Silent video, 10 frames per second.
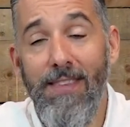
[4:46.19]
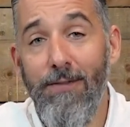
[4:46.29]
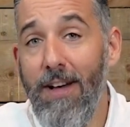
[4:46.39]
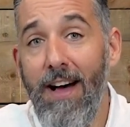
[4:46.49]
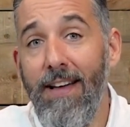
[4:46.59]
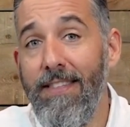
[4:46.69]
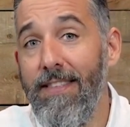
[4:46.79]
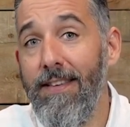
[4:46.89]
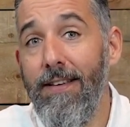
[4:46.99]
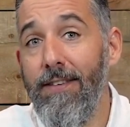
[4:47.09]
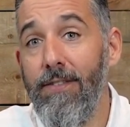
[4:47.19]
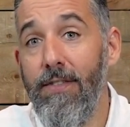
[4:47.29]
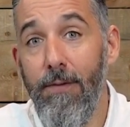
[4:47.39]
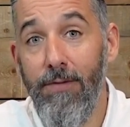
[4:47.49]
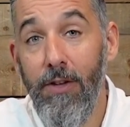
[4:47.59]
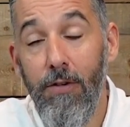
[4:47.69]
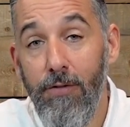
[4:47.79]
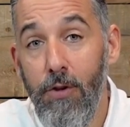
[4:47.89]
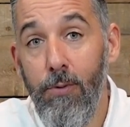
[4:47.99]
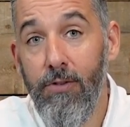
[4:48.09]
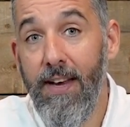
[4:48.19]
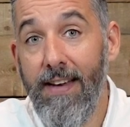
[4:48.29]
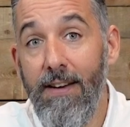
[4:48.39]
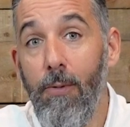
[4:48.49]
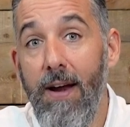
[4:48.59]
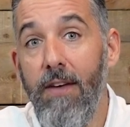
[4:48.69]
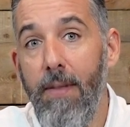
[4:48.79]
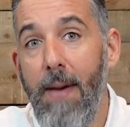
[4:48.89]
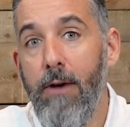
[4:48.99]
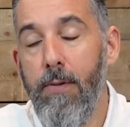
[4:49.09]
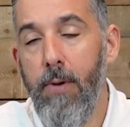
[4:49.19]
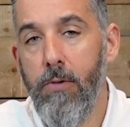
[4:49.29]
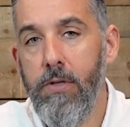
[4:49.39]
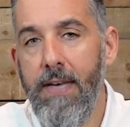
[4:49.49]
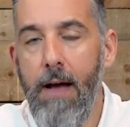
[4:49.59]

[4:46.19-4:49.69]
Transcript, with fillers: they've got the little fuse connected right on the battery post.